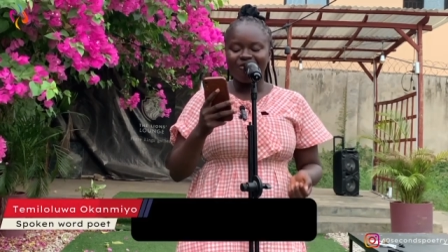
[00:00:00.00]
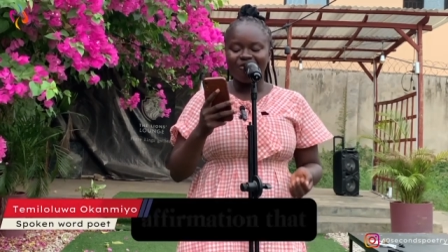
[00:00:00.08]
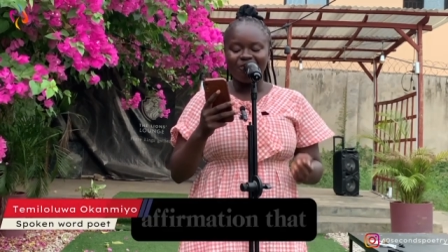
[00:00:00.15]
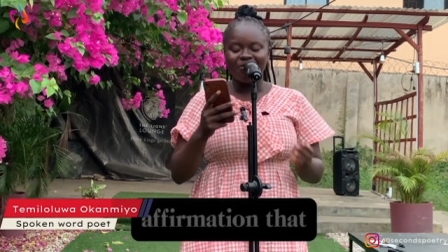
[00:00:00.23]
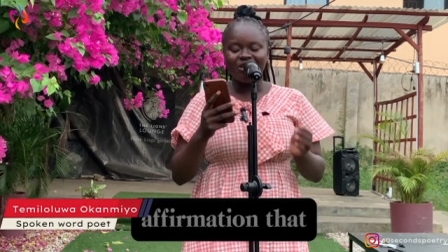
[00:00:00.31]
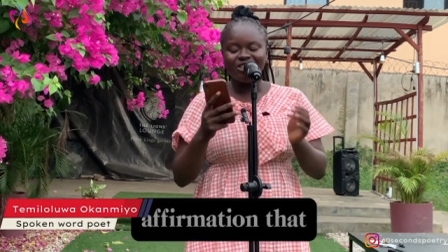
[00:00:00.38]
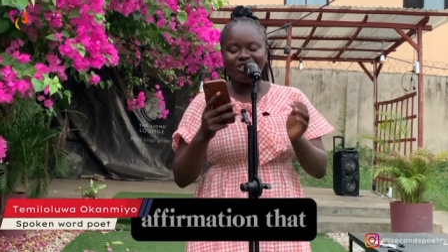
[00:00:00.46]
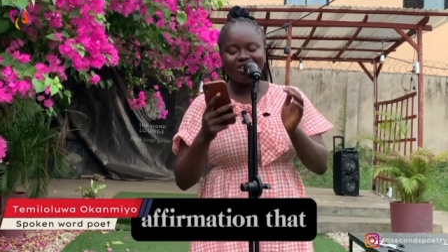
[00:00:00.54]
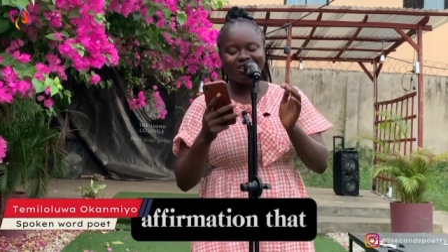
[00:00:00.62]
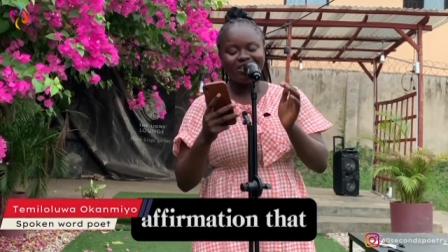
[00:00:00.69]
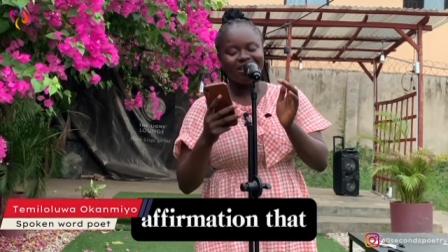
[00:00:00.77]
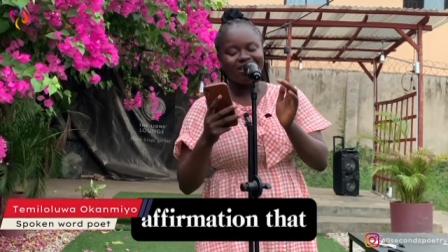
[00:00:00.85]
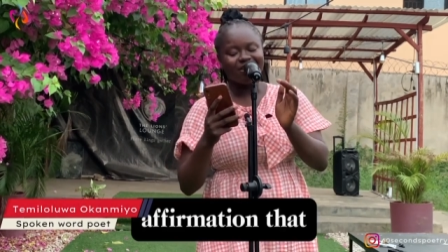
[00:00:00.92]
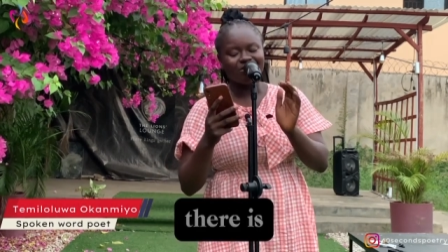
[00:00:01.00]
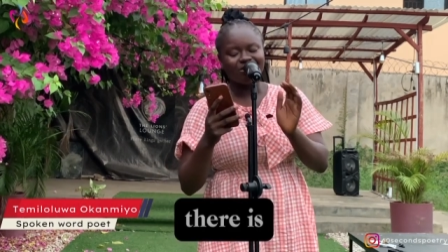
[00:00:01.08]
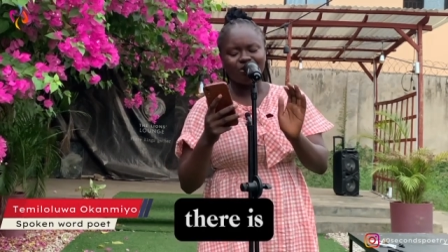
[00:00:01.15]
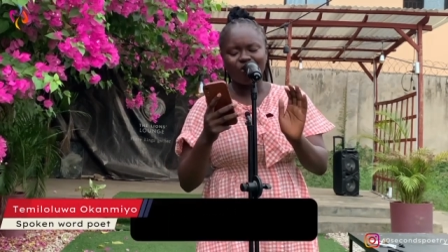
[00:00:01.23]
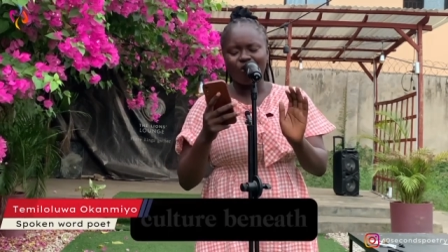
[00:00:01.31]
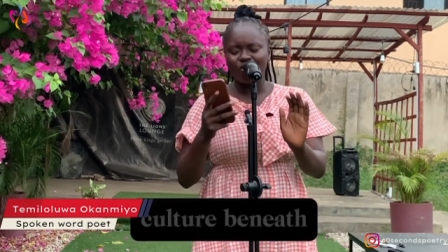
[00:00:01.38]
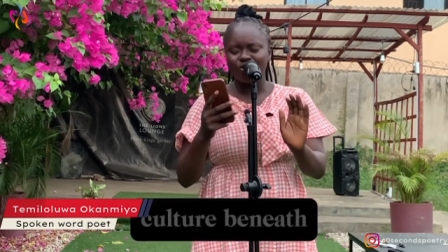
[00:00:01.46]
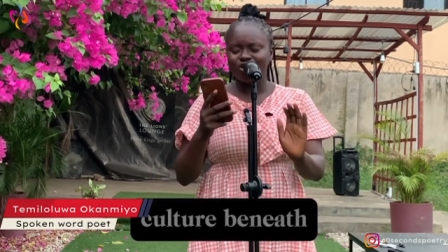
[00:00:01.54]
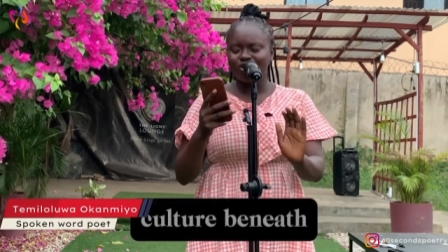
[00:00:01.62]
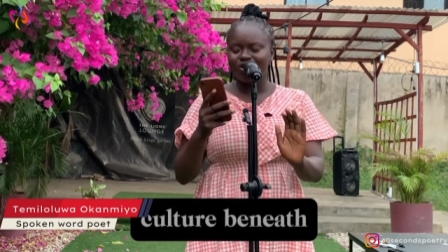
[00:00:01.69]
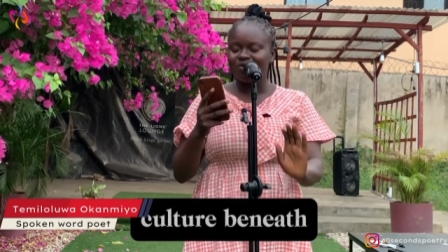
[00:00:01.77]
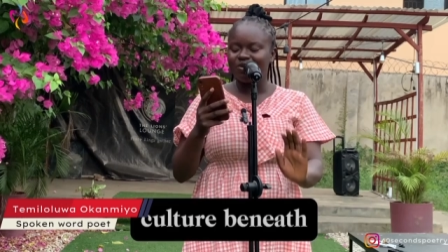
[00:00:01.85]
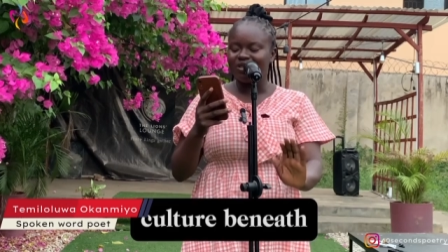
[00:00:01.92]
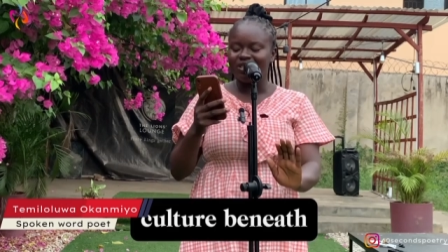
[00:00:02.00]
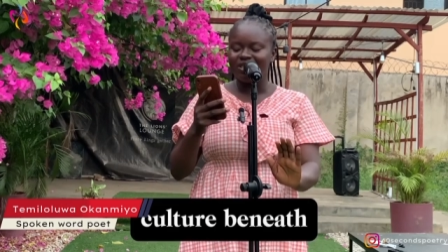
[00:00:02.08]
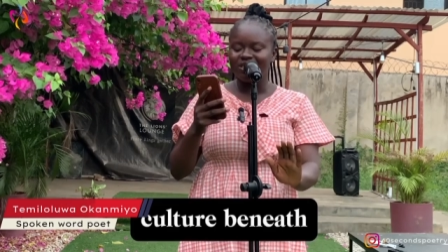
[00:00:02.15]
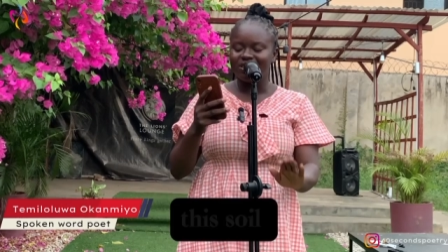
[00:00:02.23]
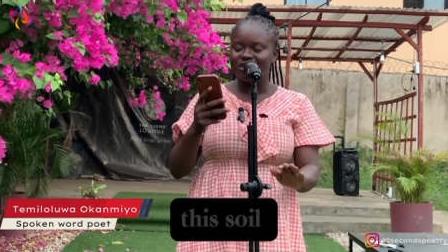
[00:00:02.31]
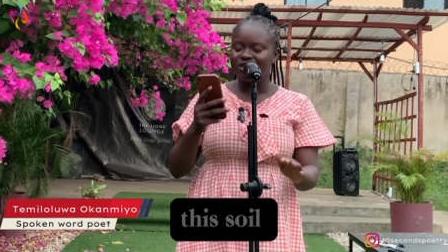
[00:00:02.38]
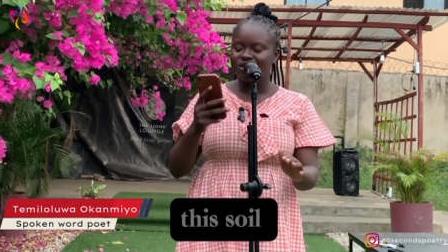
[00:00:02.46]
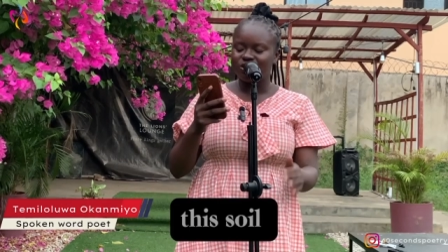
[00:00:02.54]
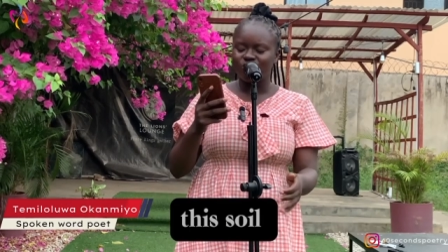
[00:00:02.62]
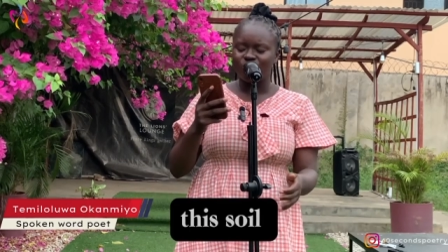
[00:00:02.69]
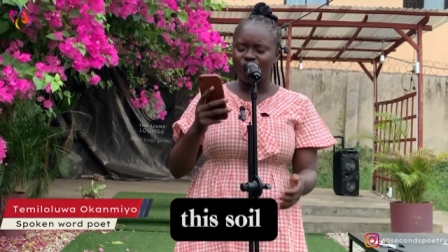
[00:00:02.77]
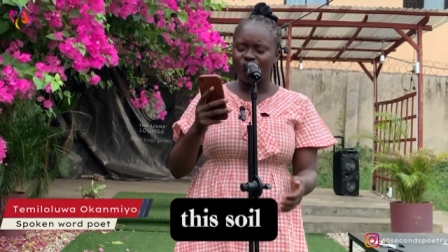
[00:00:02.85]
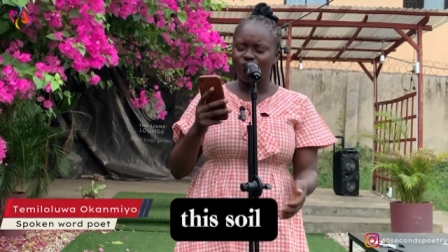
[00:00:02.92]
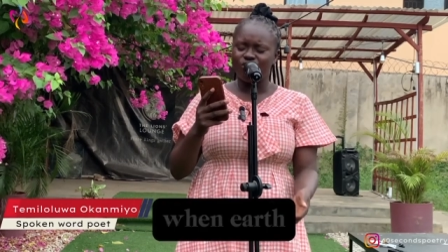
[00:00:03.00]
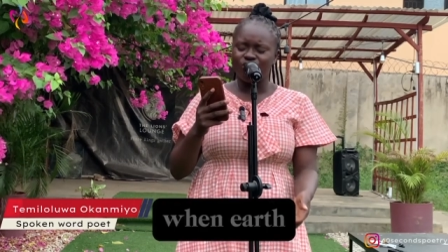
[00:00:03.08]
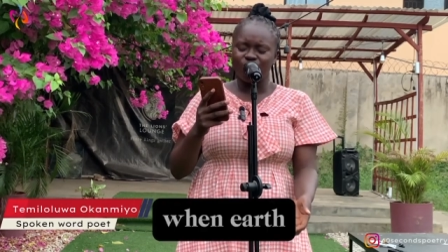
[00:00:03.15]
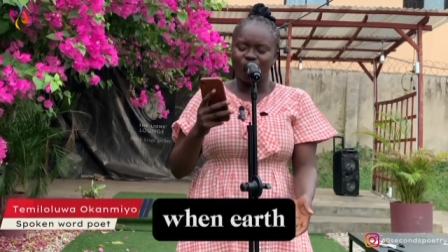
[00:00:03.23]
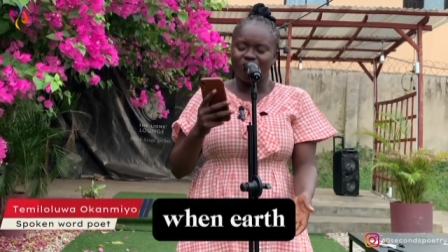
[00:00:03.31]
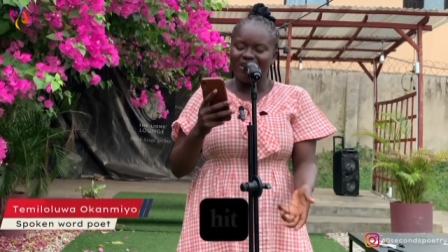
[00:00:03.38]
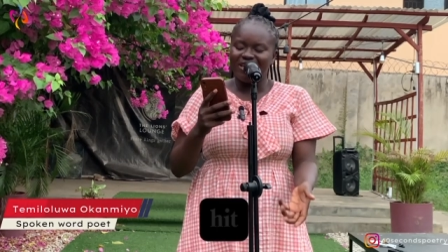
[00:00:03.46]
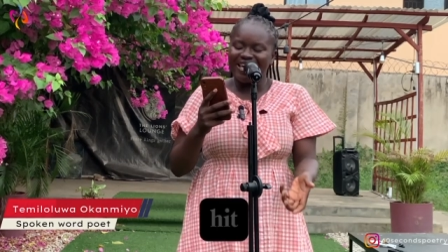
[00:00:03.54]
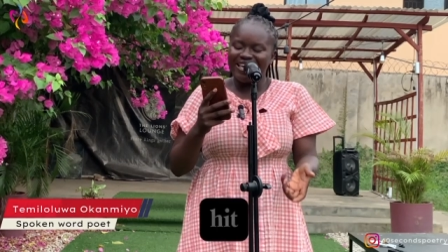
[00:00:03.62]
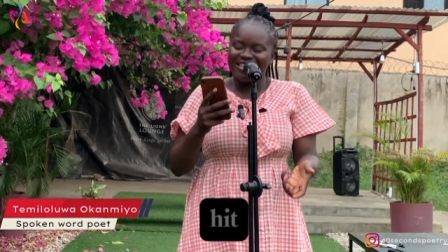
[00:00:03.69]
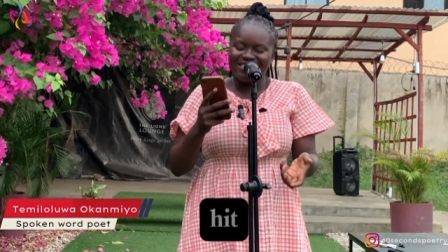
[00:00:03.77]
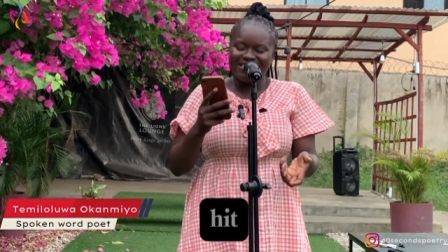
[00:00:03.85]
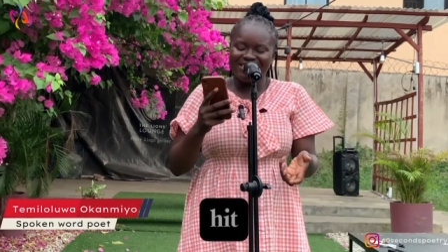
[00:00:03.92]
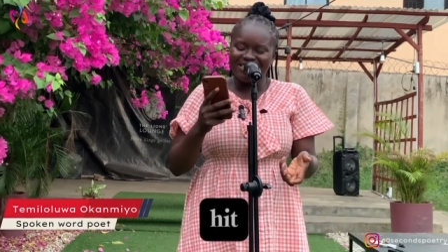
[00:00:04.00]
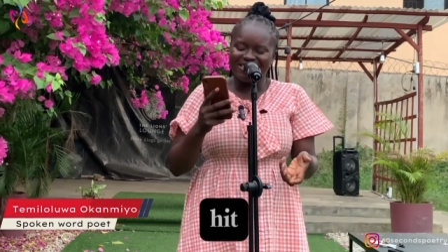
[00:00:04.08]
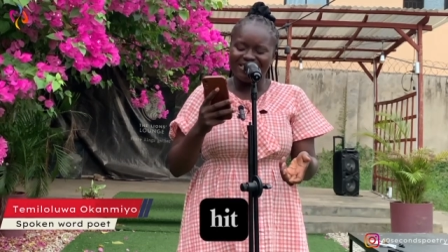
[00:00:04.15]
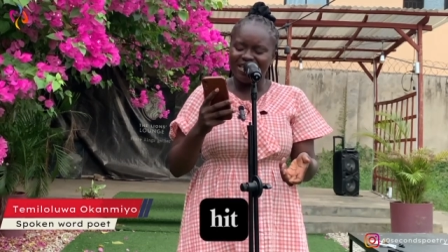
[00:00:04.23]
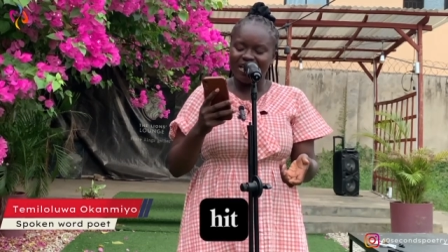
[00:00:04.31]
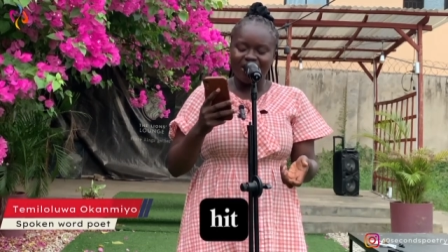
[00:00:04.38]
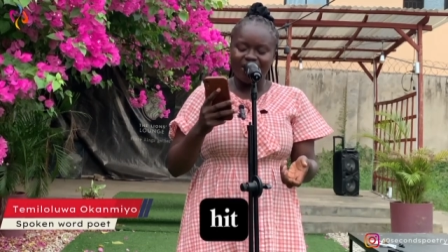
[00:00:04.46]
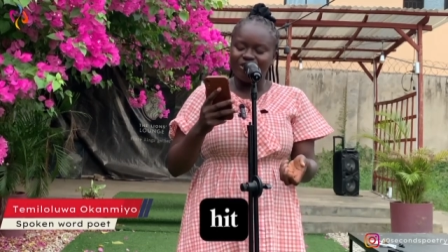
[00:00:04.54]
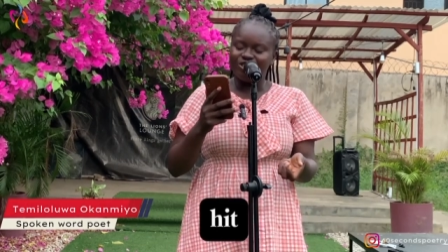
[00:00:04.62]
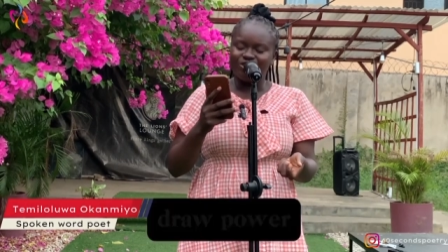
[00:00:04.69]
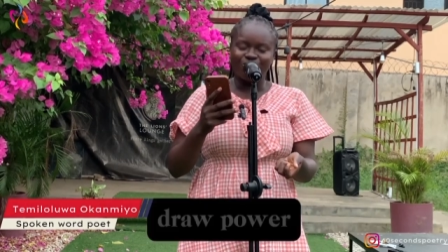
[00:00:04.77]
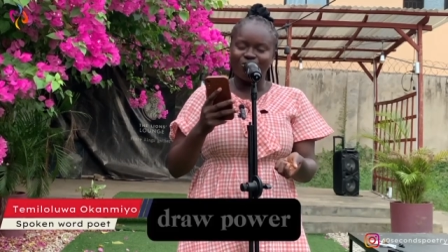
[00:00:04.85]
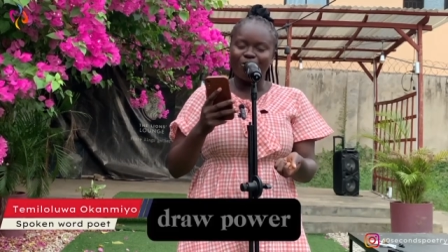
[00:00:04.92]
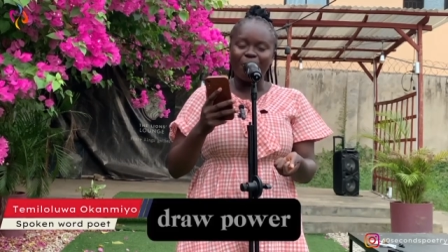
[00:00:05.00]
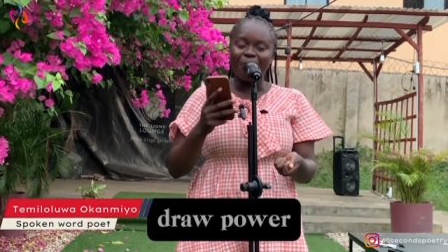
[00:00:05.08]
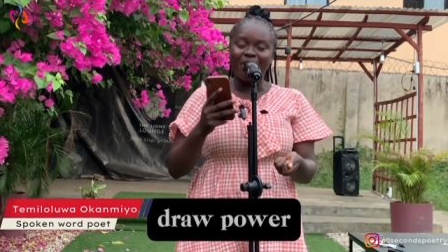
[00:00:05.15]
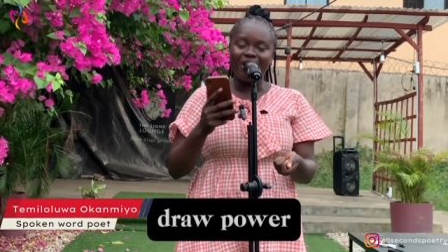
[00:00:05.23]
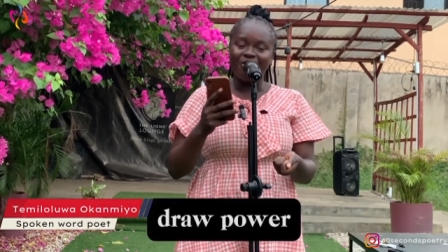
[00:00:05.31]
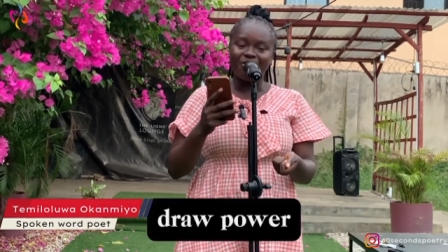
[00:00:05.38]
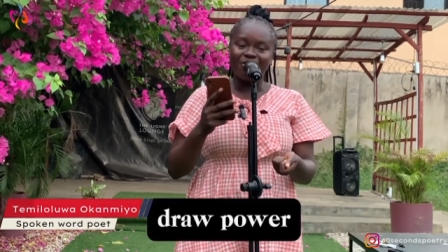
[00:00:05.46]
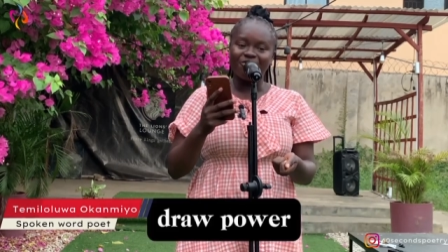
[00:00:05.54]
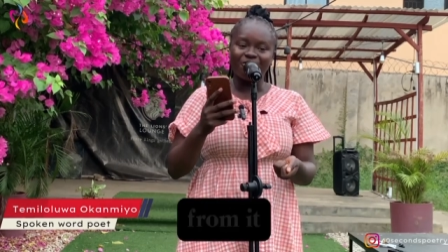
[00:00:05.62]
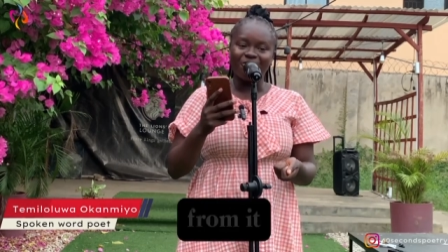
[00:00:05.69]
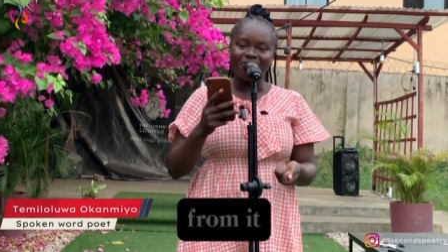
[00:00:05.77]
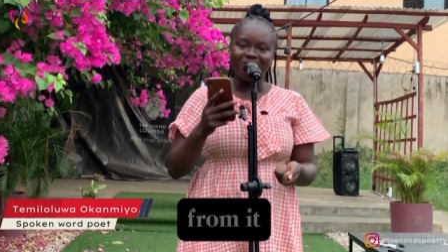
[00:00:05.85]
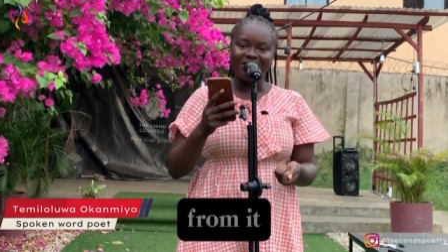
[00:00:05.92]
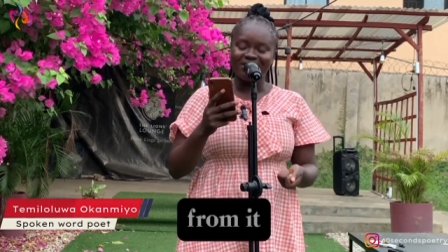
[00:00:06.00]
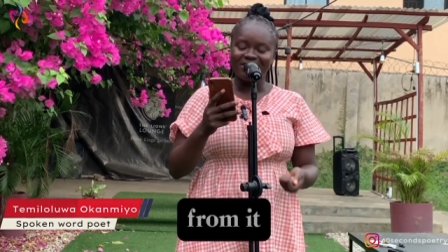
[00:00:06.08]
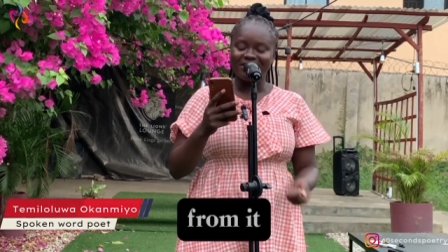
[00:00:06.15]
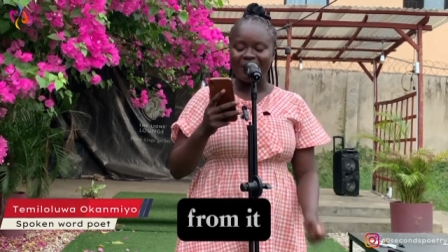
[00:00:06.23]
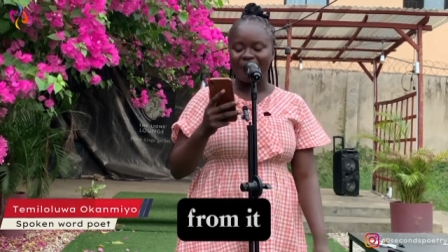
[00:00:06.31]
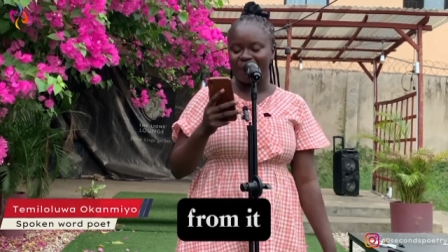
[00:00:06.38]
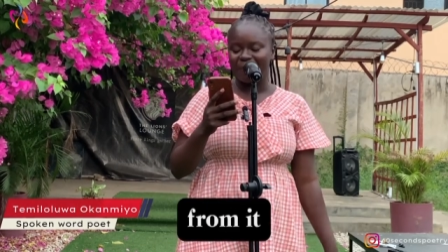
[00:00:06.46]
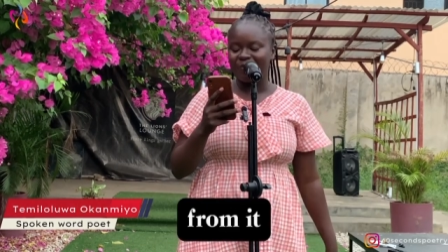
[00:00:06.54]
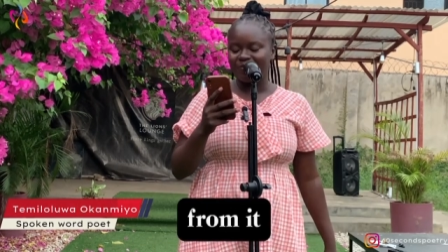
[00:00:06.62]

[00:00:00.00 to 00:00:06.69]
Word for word: Affirmation that there is culture beneath the soil, one eat it, draw power from it.